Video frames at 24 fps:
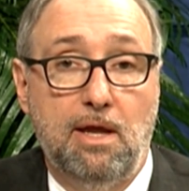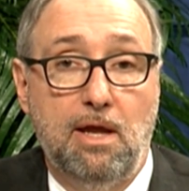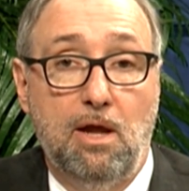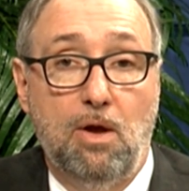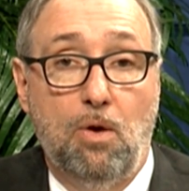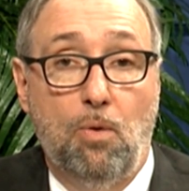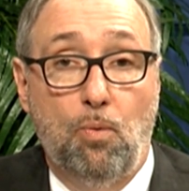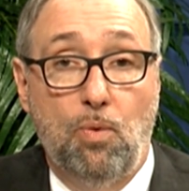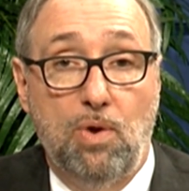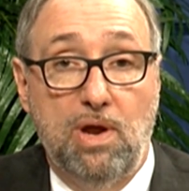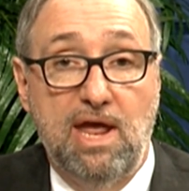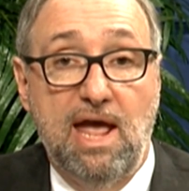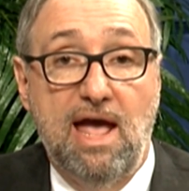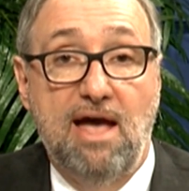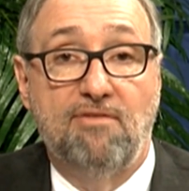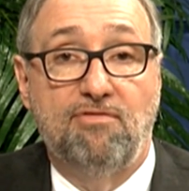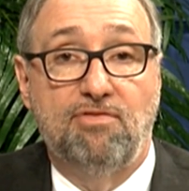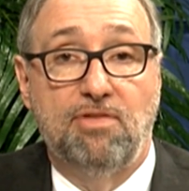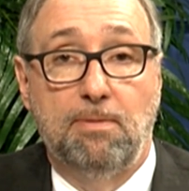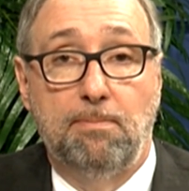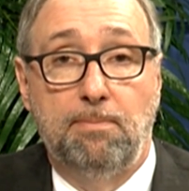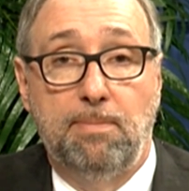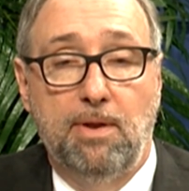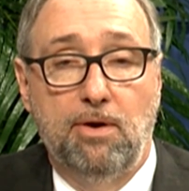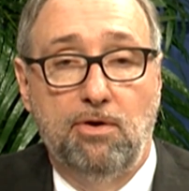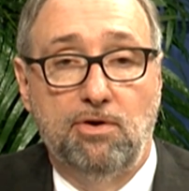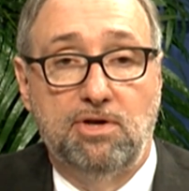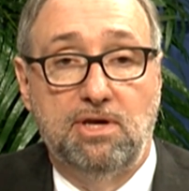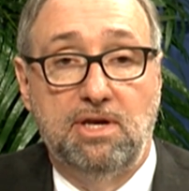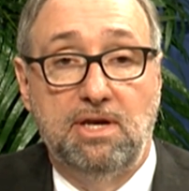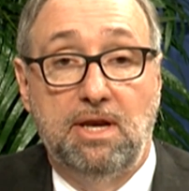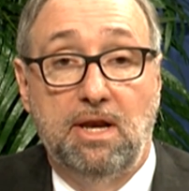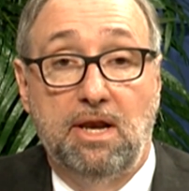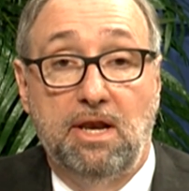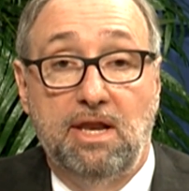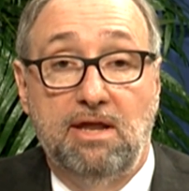We have the
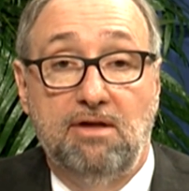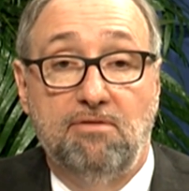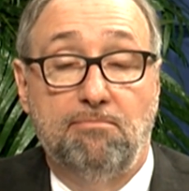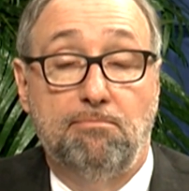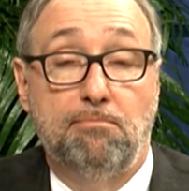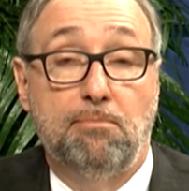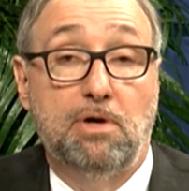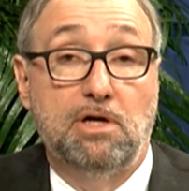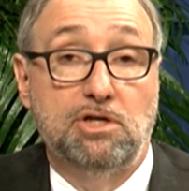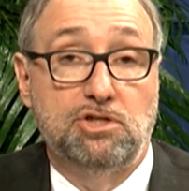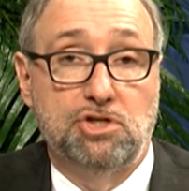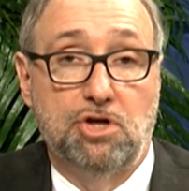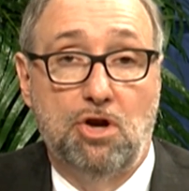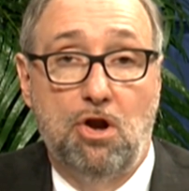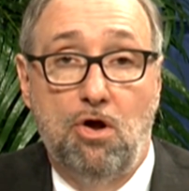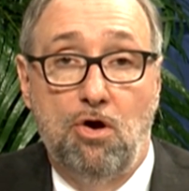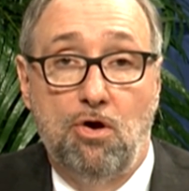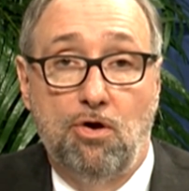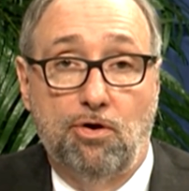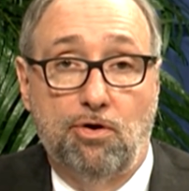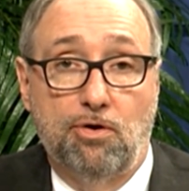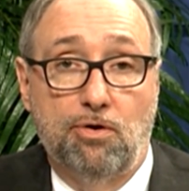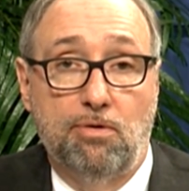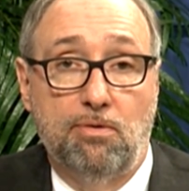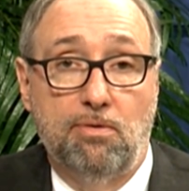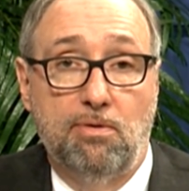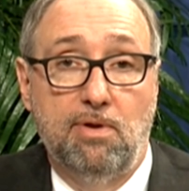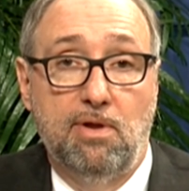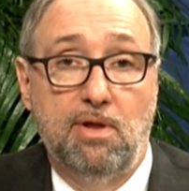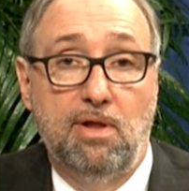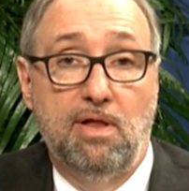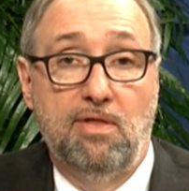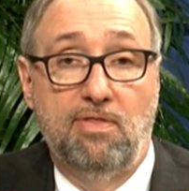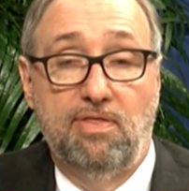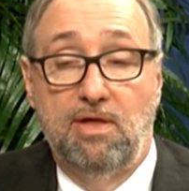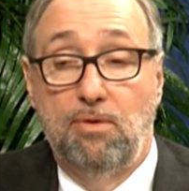ability to live much longer
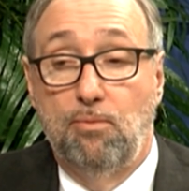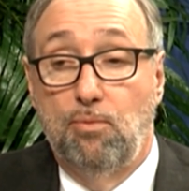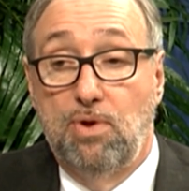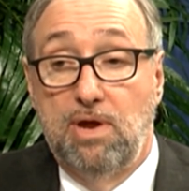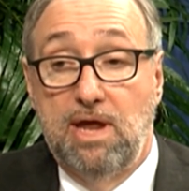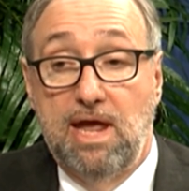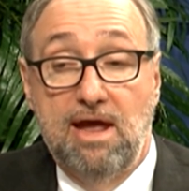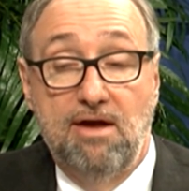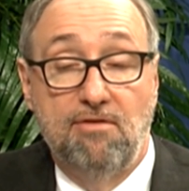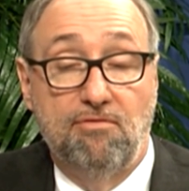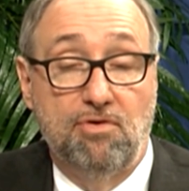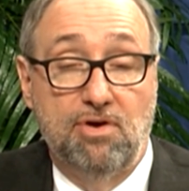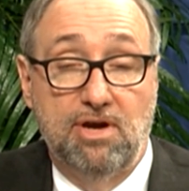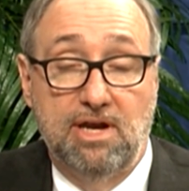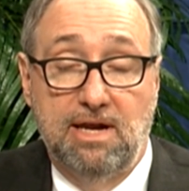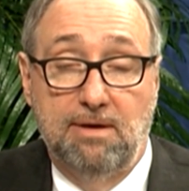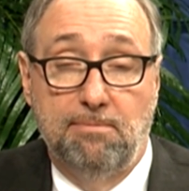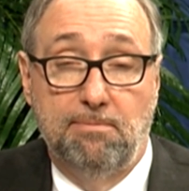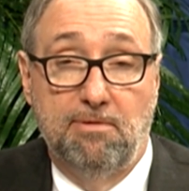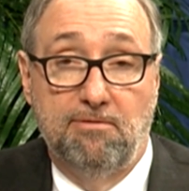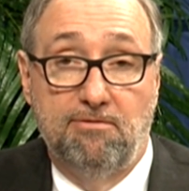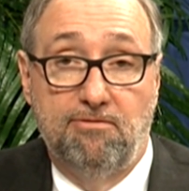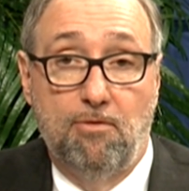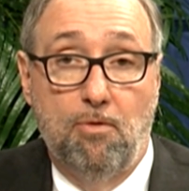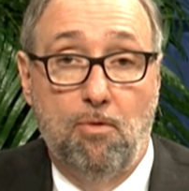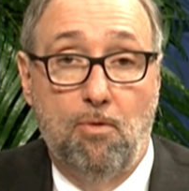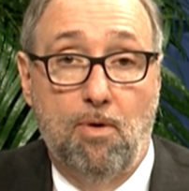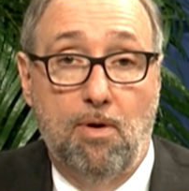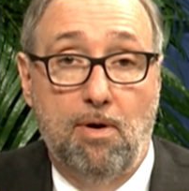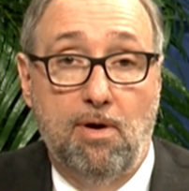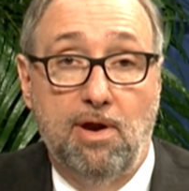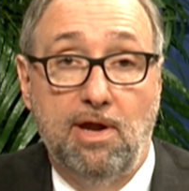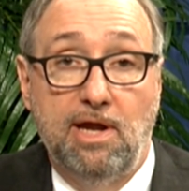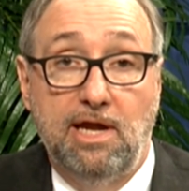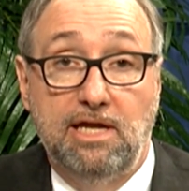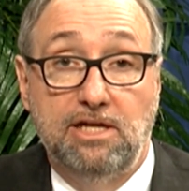than we ever did before.